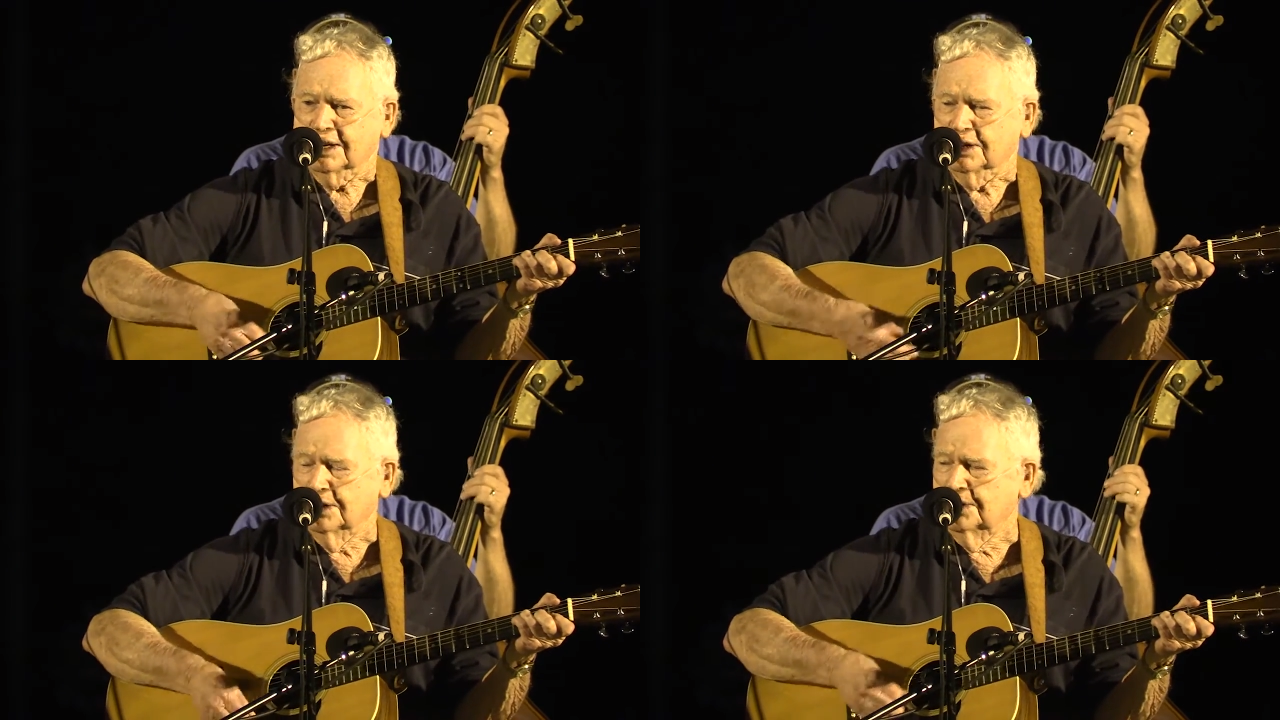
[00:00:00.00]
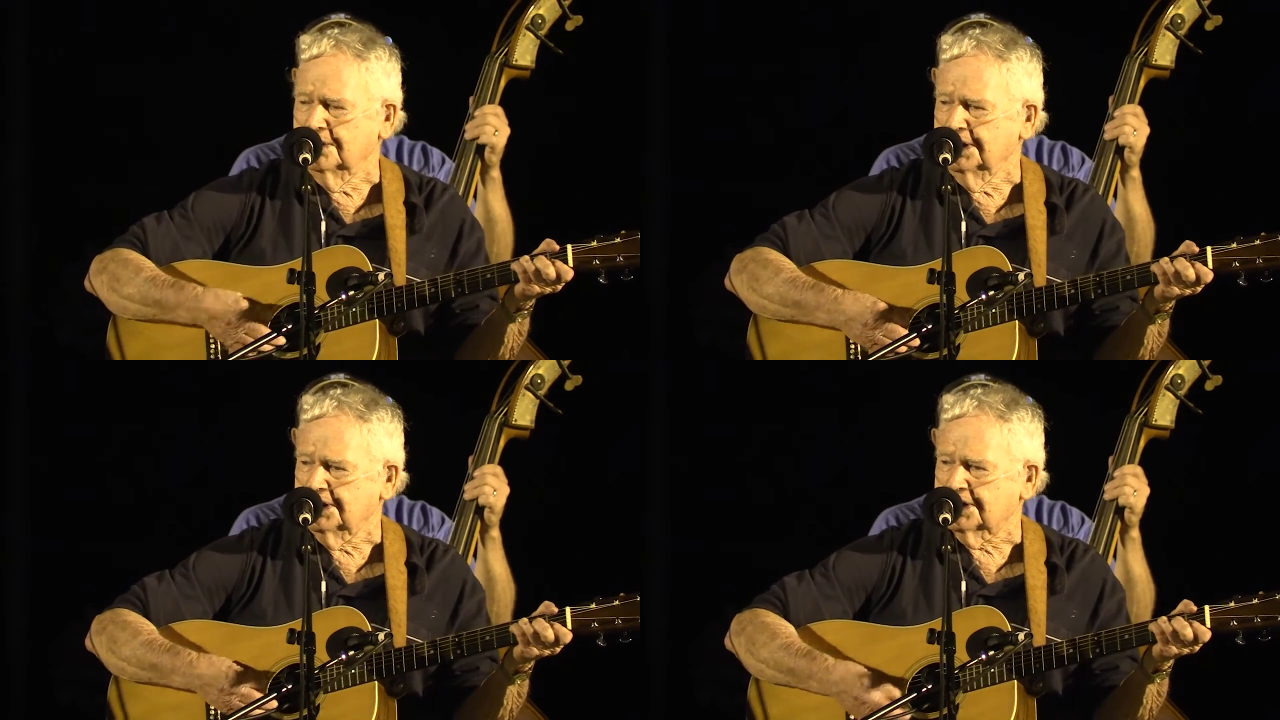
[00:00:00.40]
You're
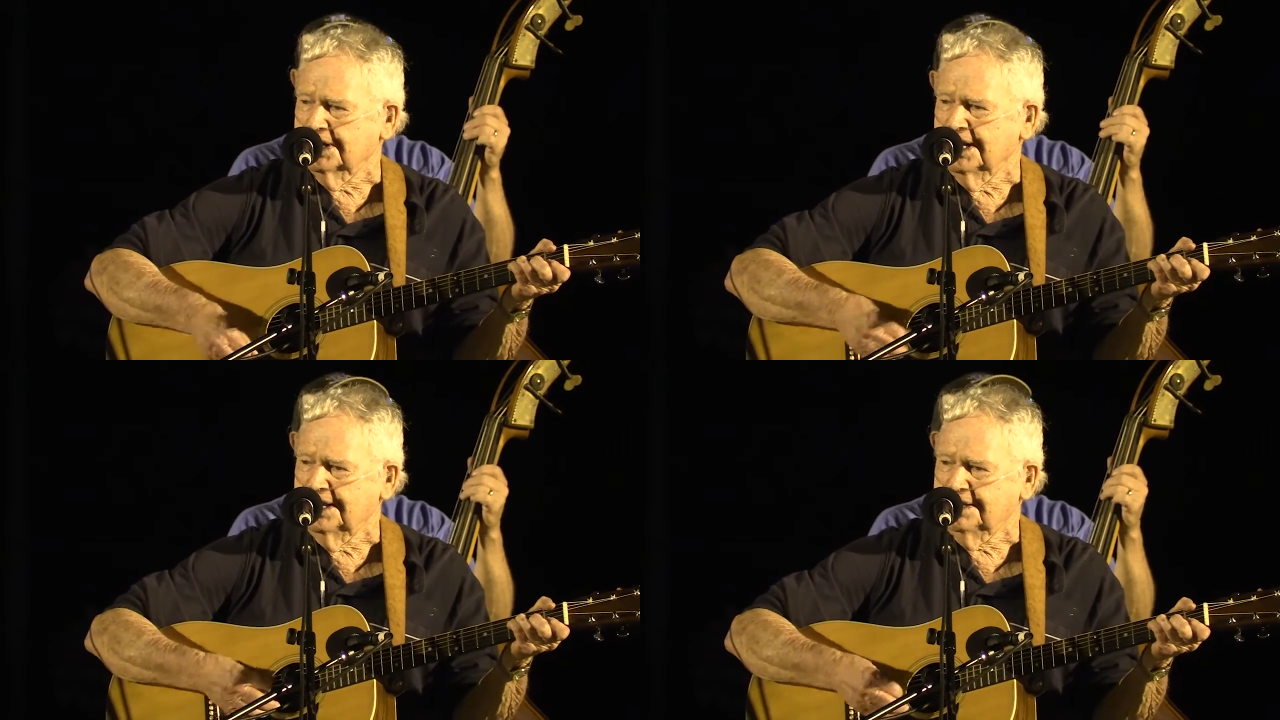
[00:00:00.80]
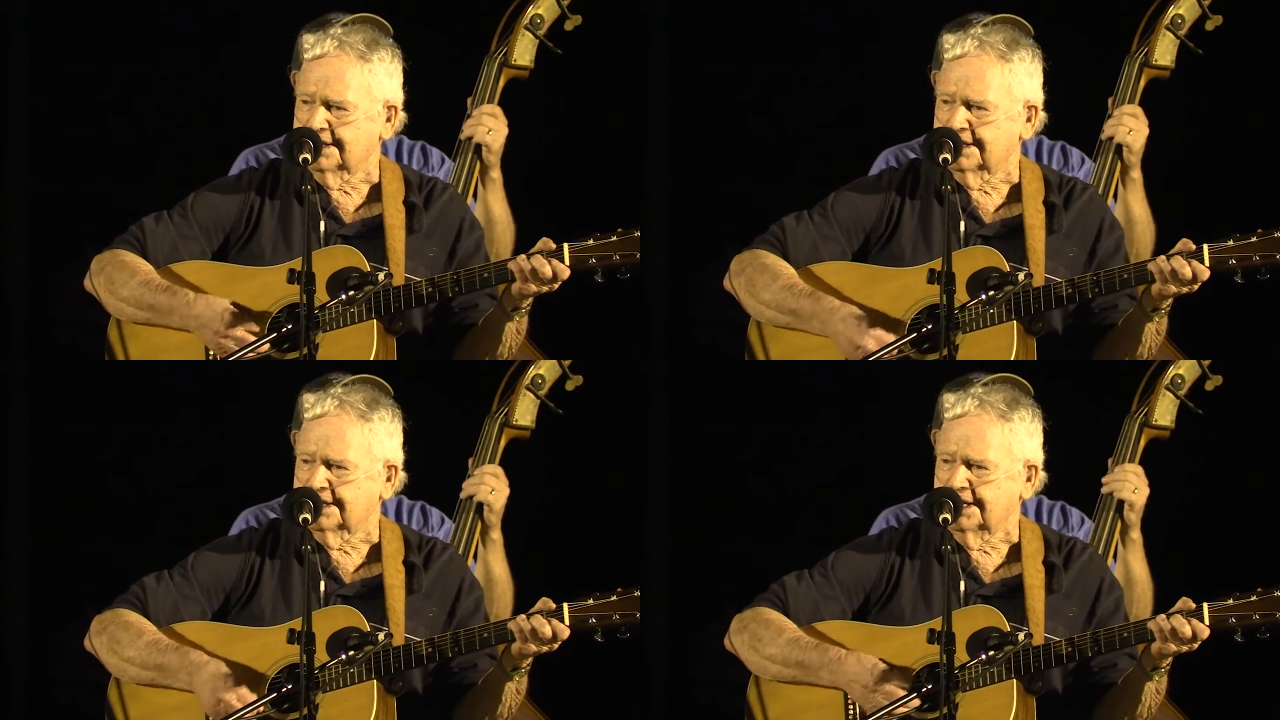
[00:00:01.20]
reaching out
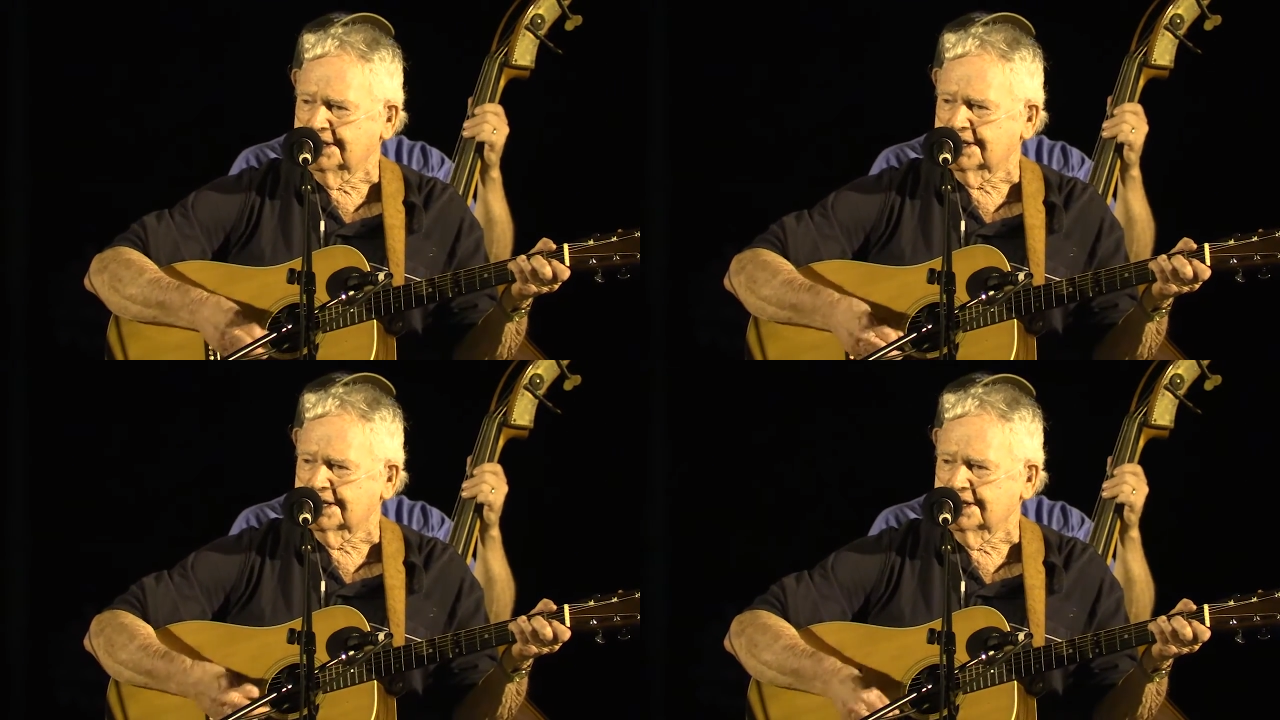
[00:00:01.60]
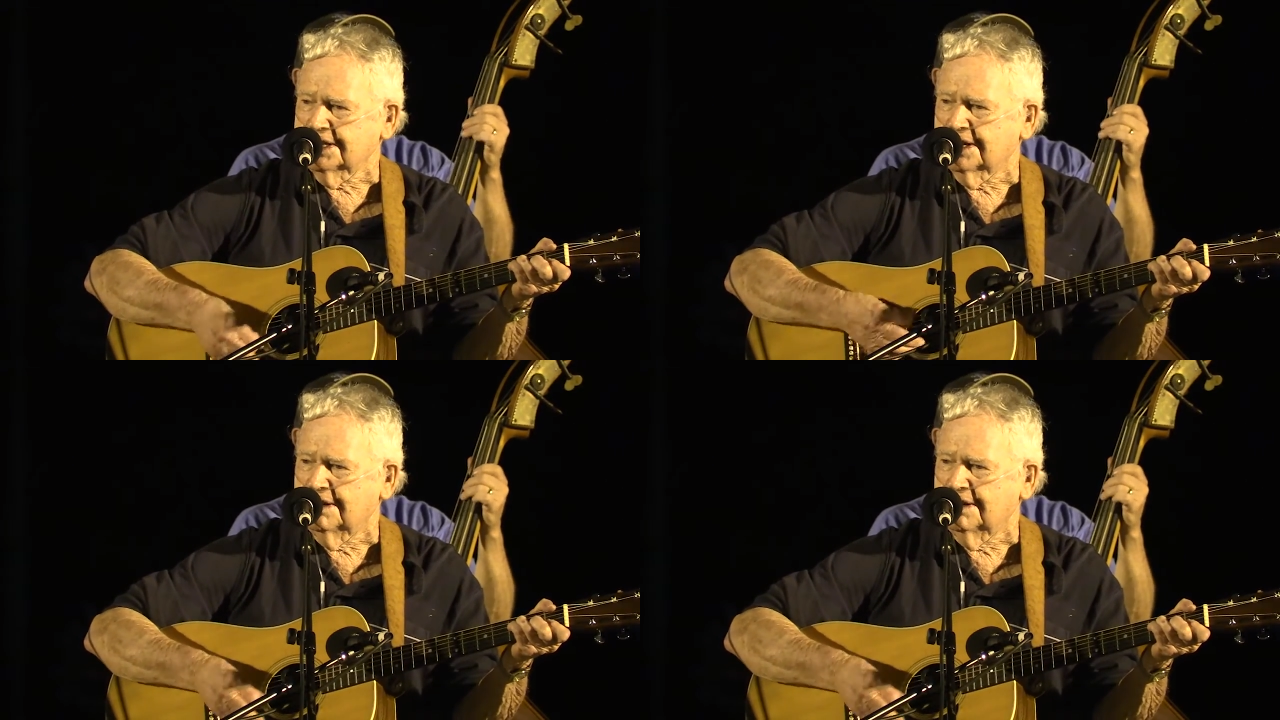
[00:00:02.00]
to touch this